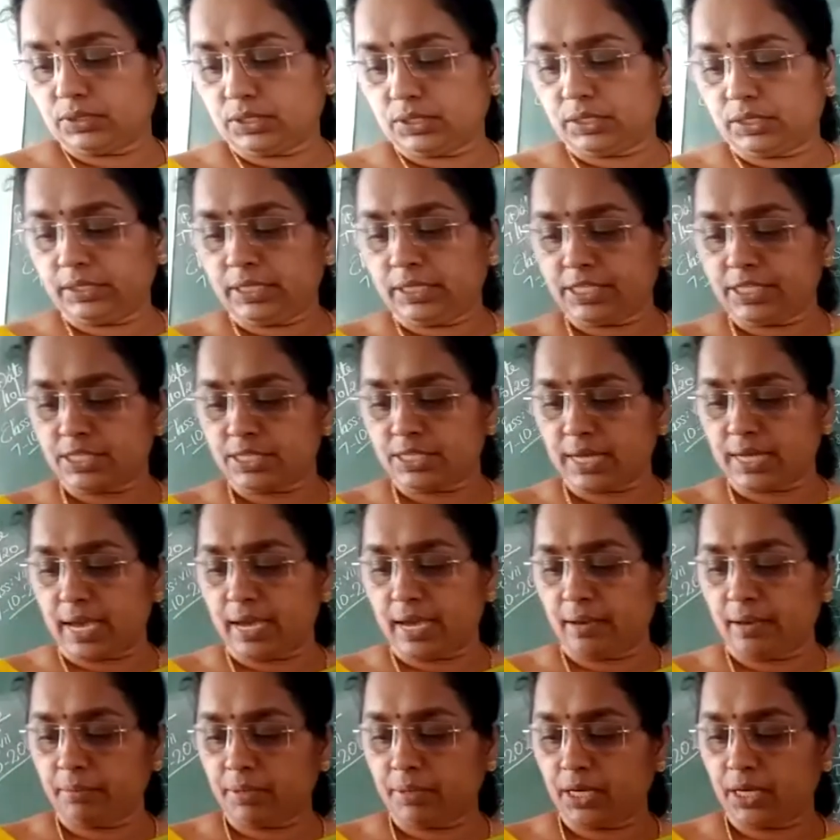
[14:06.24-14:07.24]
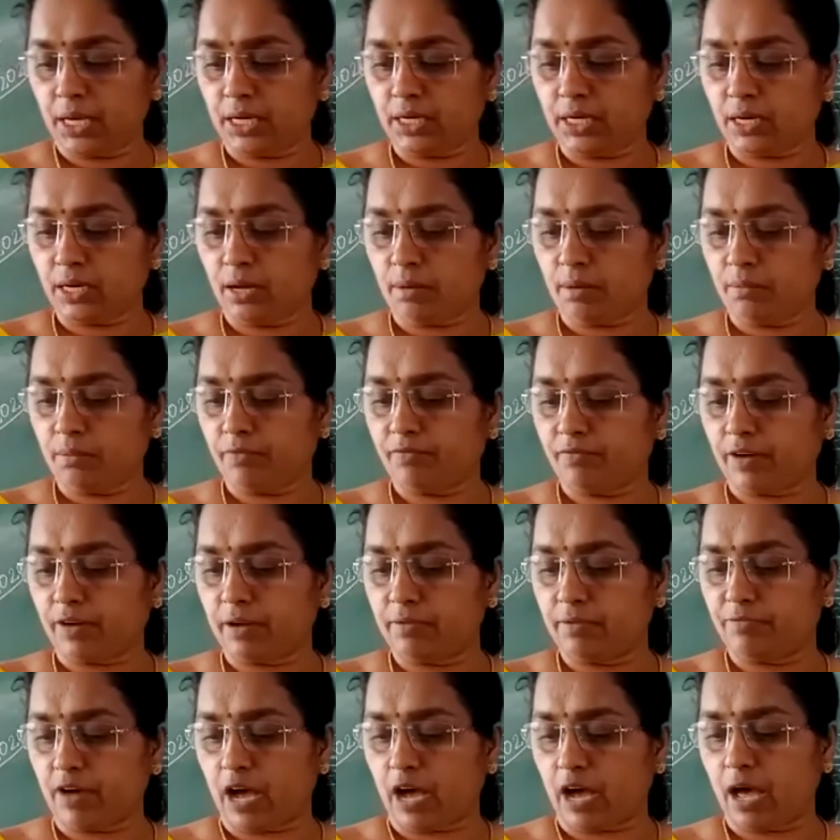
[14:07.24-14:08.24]
this time income
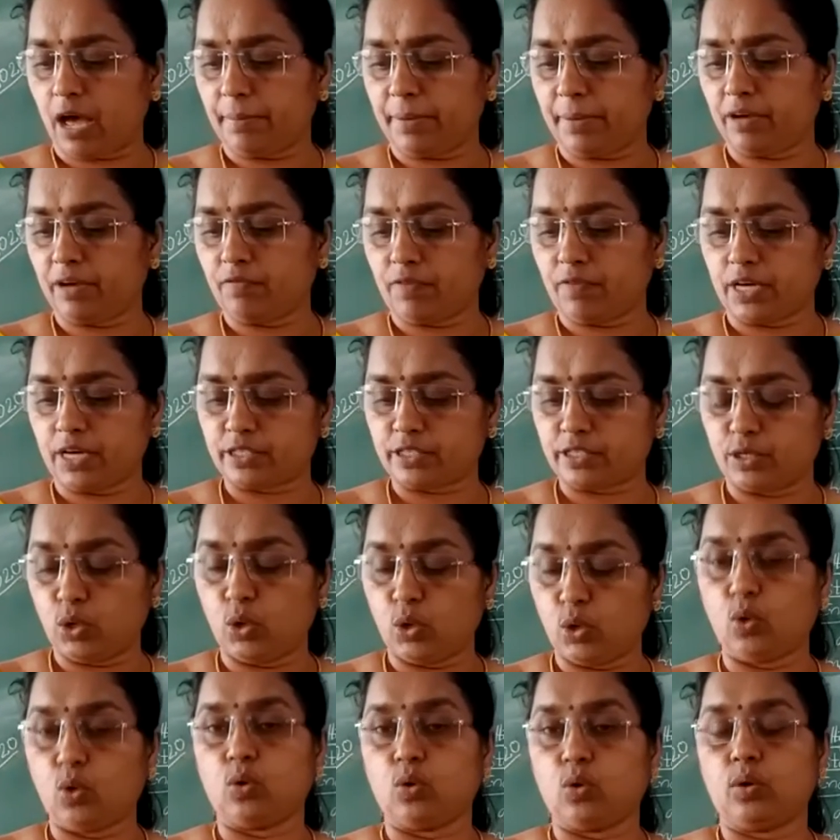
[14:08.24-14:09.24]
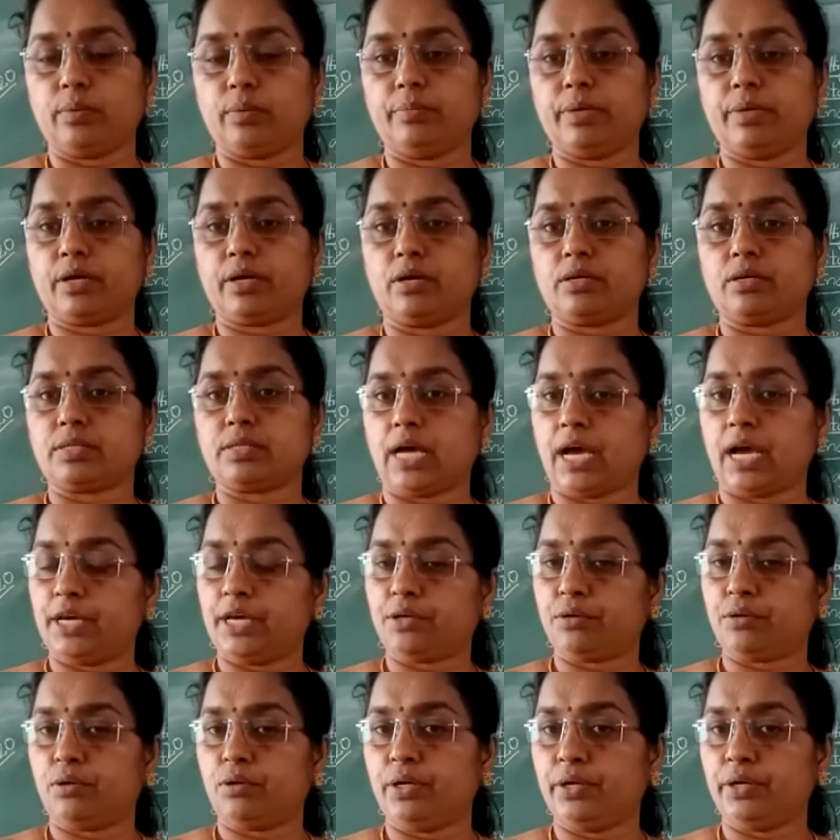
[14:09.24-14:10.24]
from farming was low because I
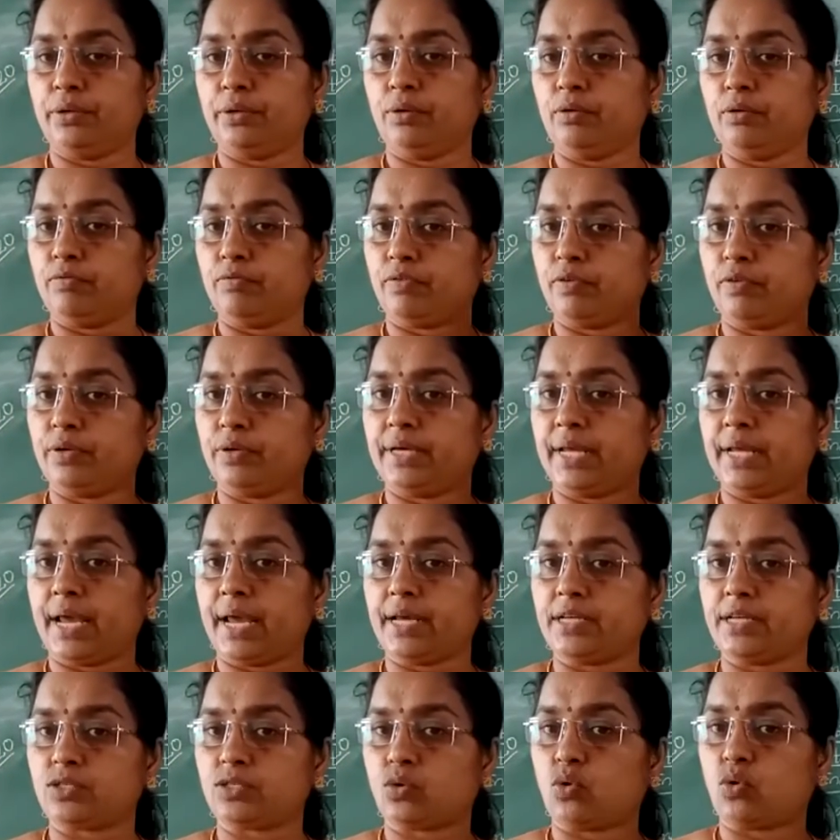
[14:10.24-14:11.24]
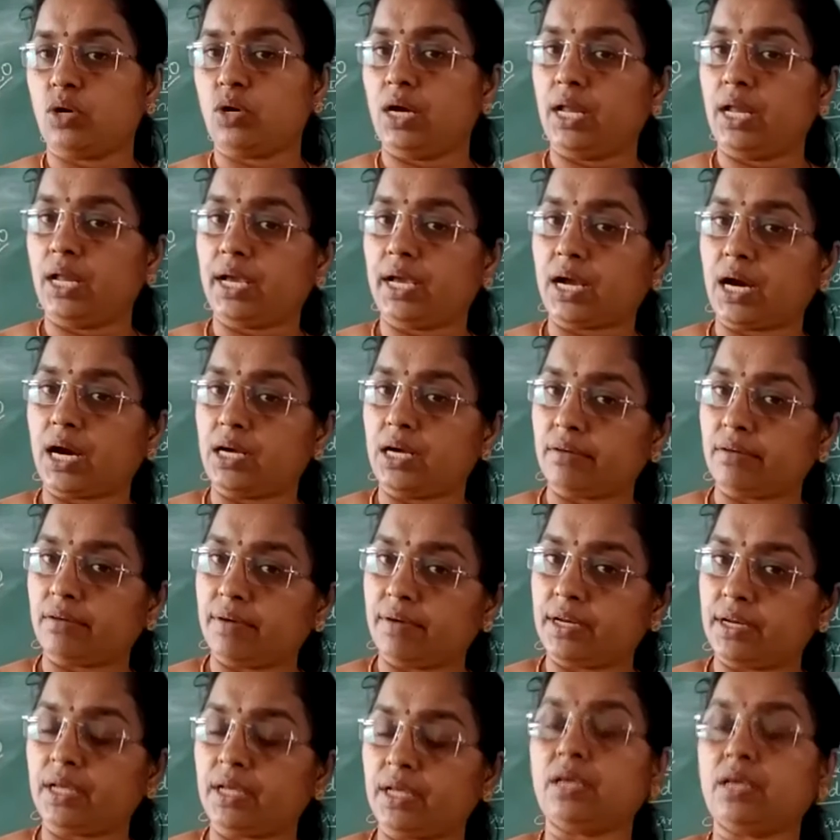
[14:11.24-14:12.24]
told you food grains only
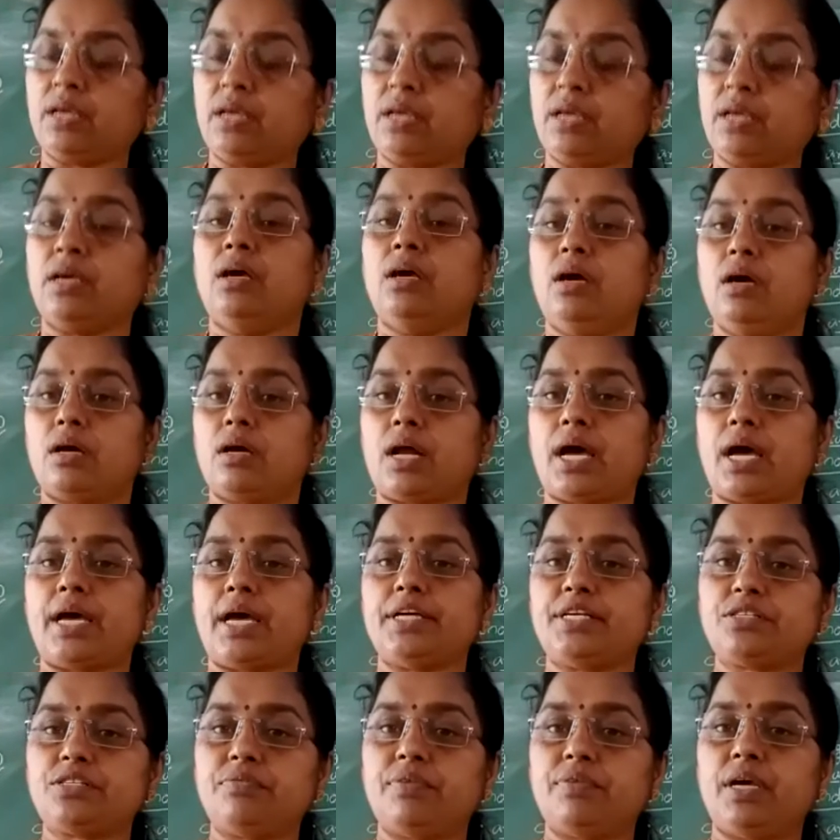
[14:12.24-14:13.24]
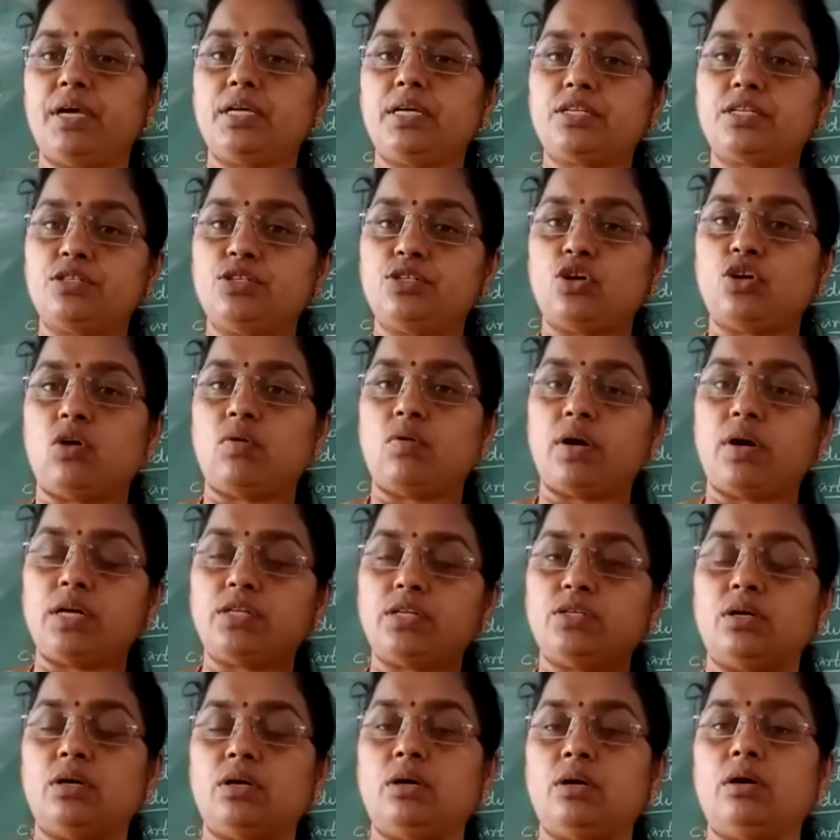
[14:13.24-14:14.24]
cultivating rice, wheat,
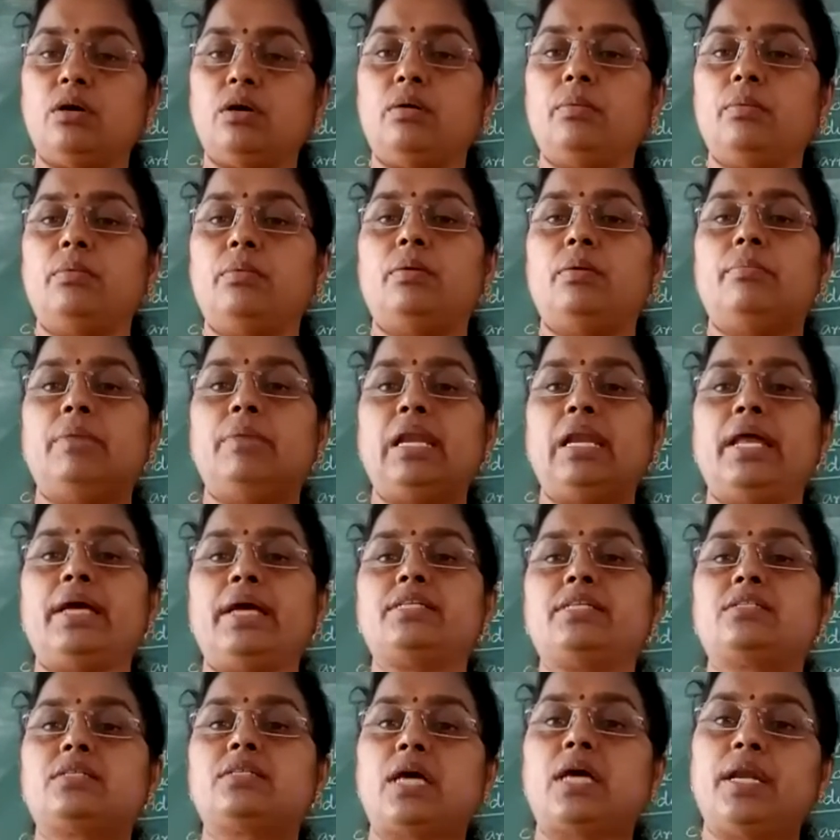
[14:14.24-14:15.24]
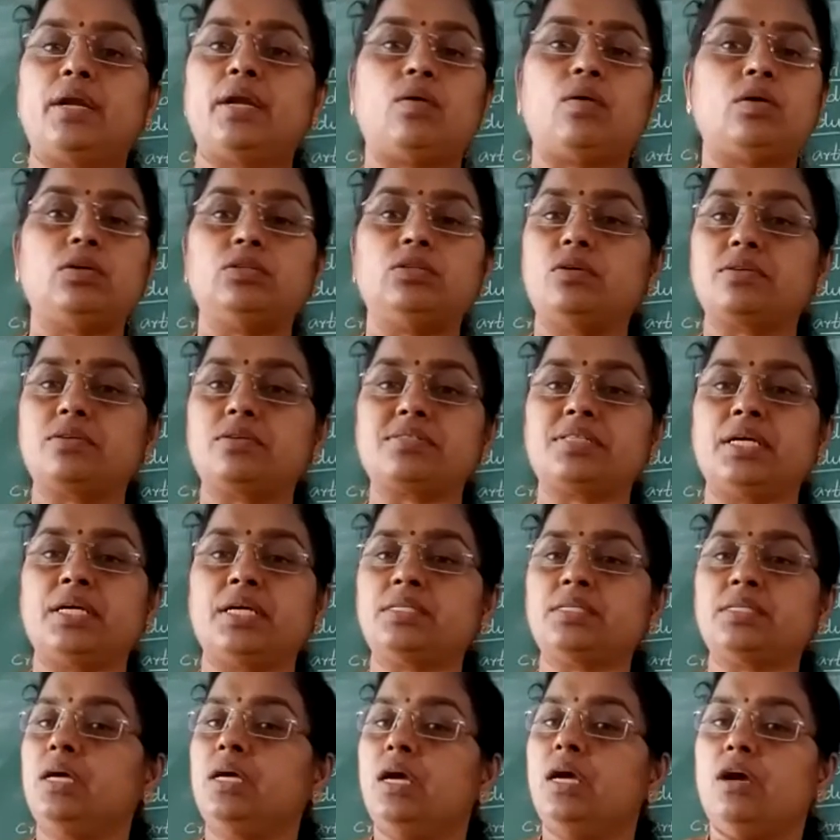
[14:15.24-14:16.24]
jowar, millets and all those things.
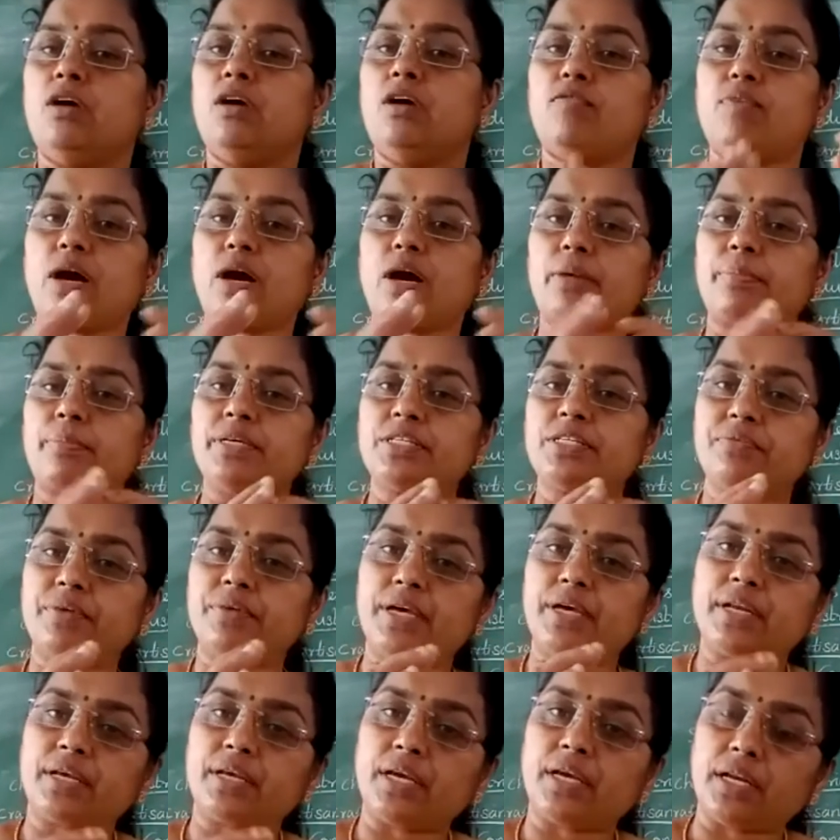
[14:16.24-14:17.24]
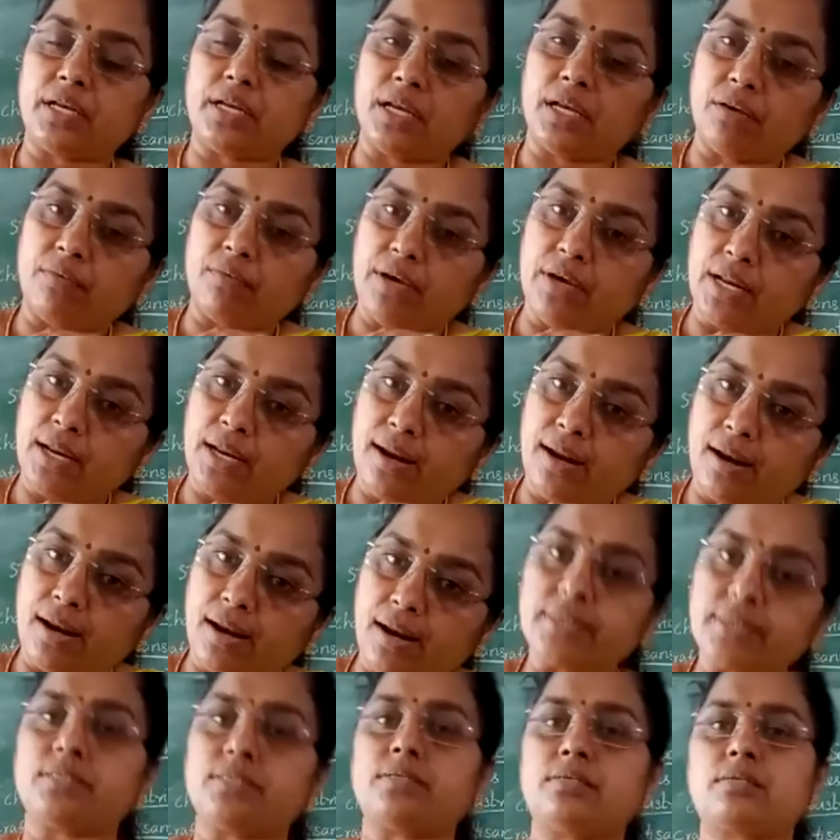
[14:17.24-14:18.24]
Farmers were getting very
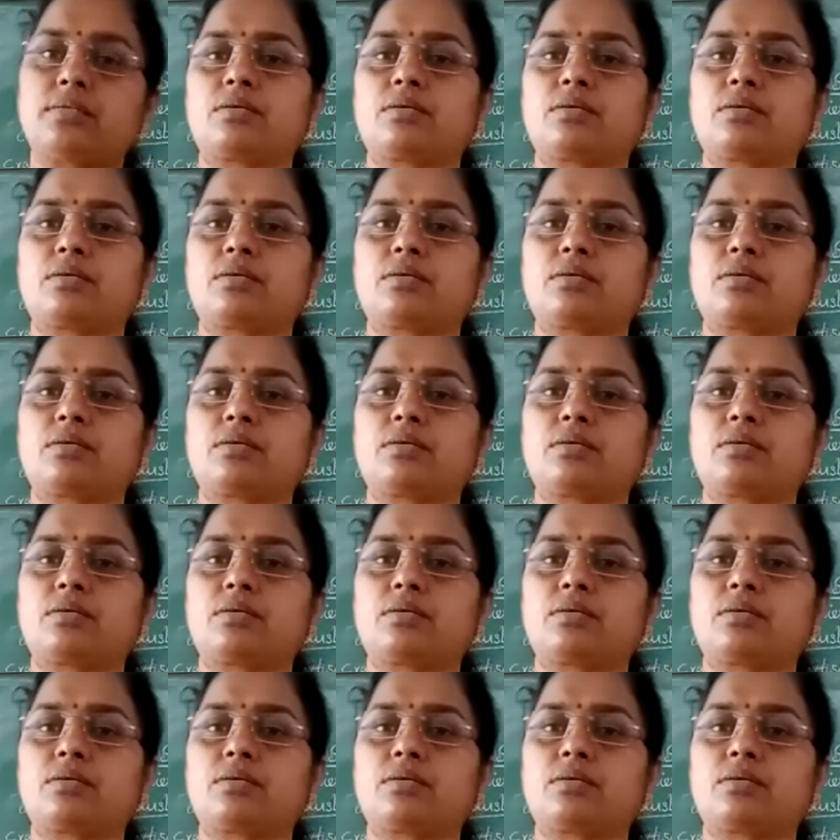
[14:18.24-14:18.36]
less